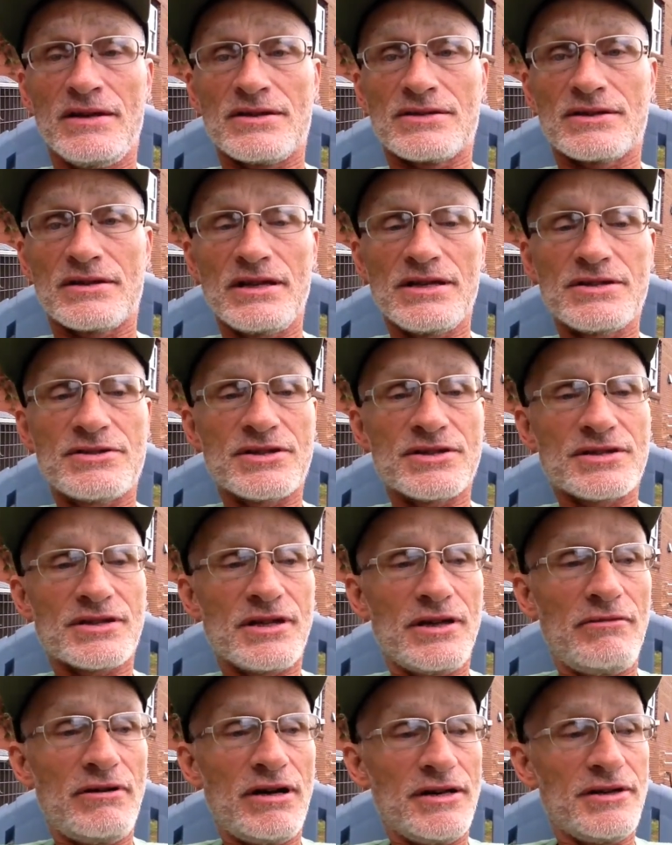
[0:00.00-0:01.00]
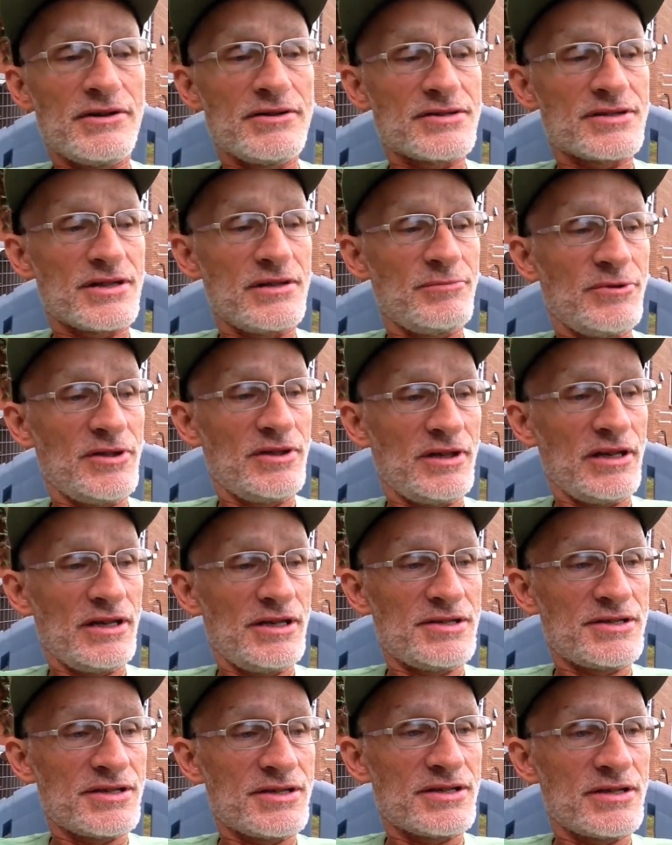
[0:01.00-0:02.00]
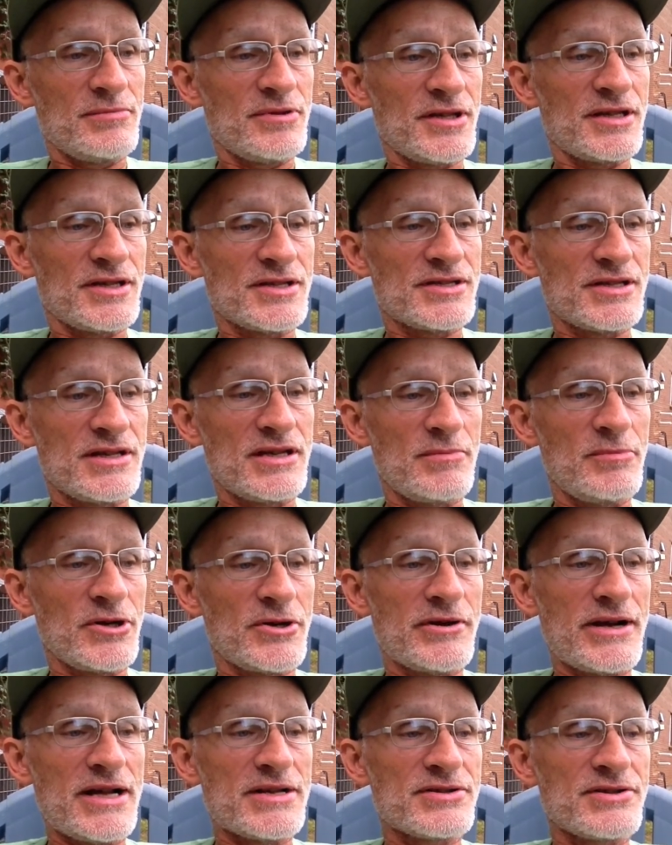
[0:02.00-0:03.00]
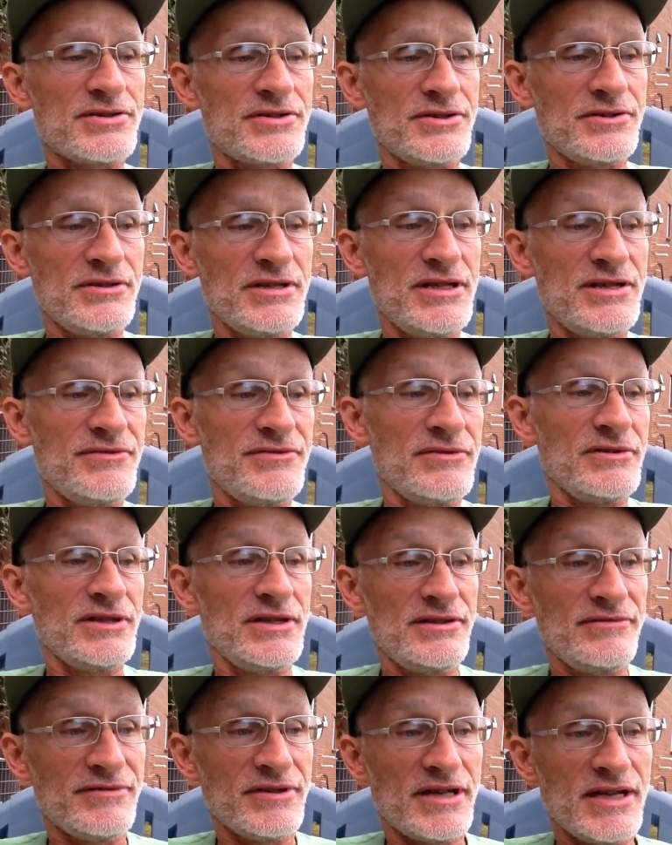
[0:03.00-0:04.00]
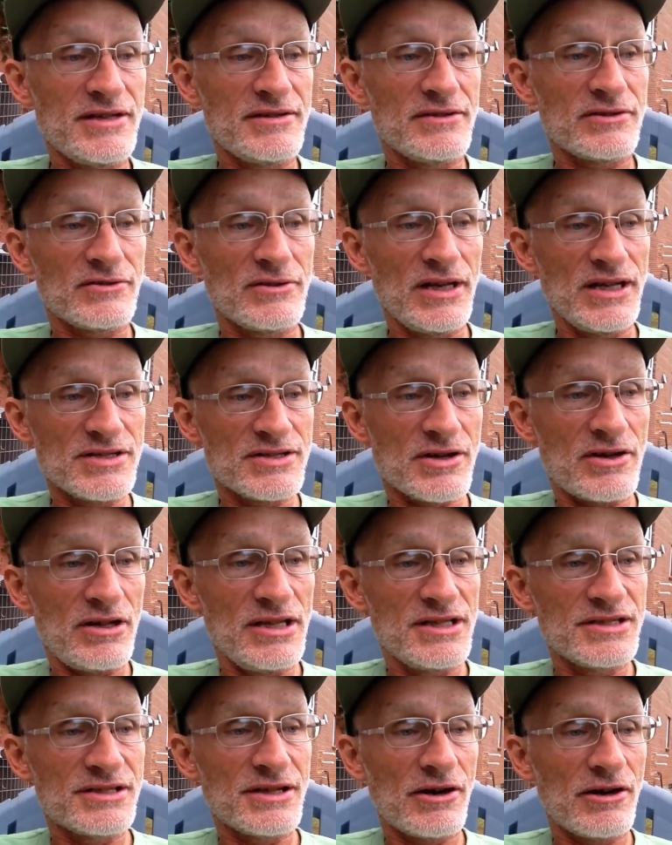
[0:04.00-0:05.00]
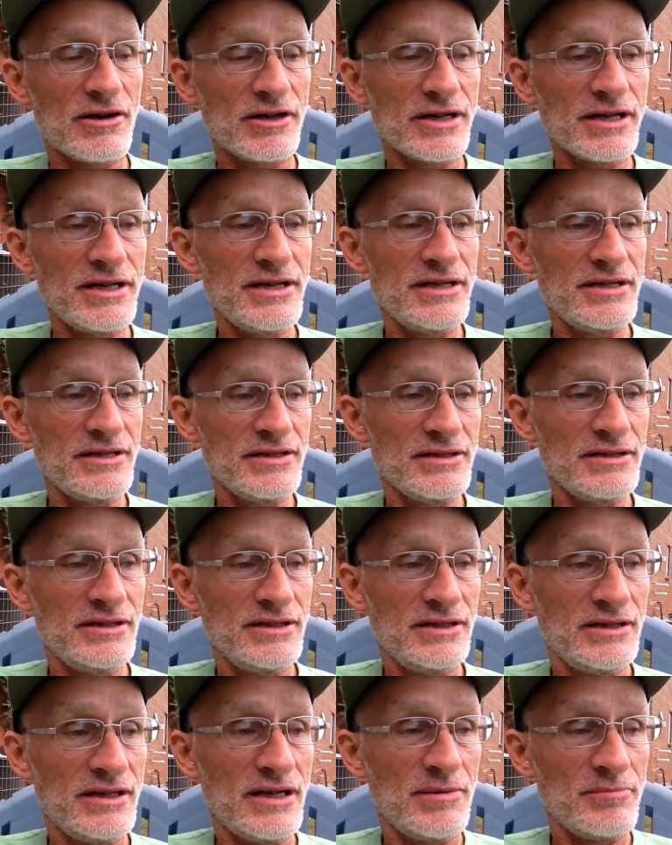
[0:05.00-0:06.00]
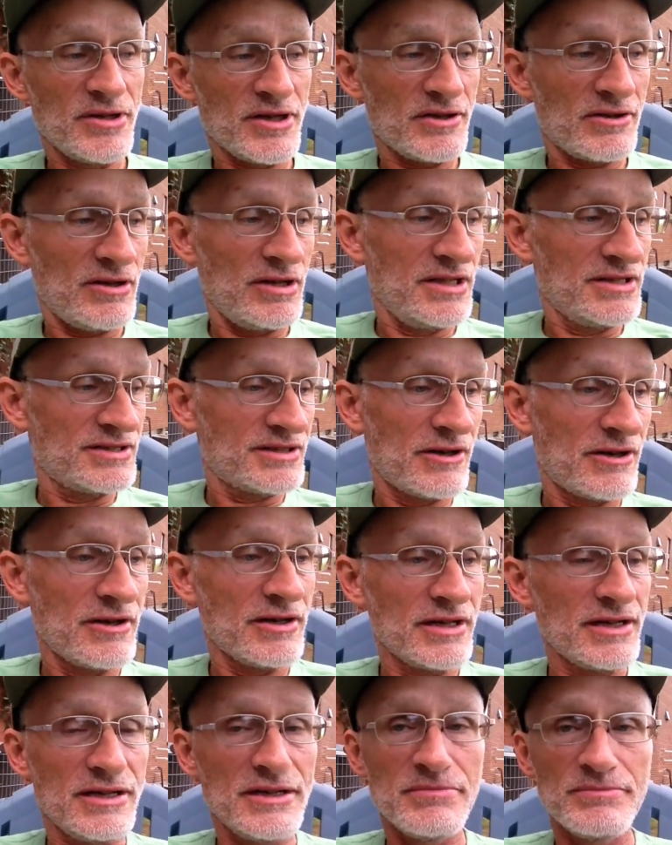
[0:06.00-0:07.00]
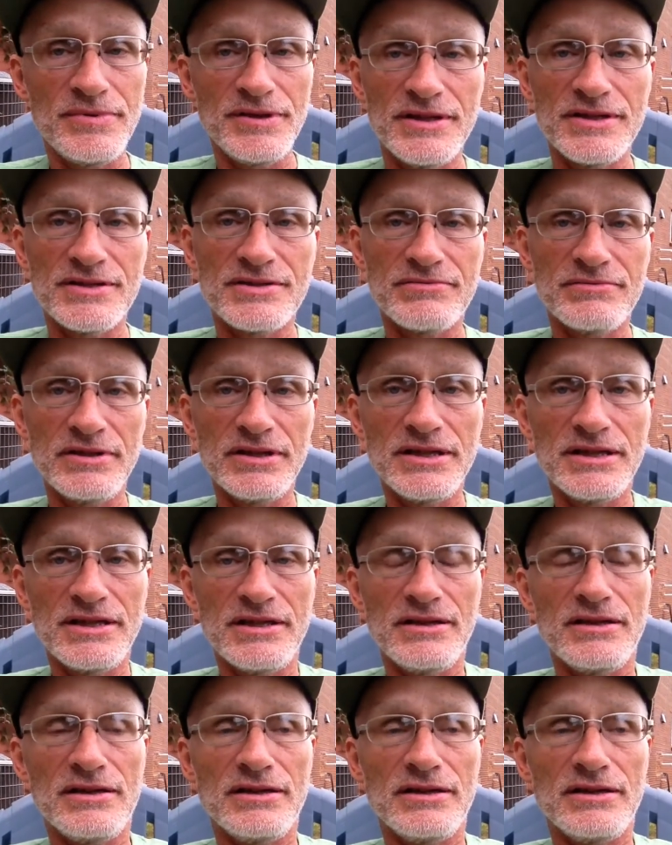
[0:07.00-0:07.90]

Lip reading: So let's just go on. Here's some of the list of some of the things the Democrats will do. If you live in a, let's call it targeted. I'm going to call it targeted, but it's really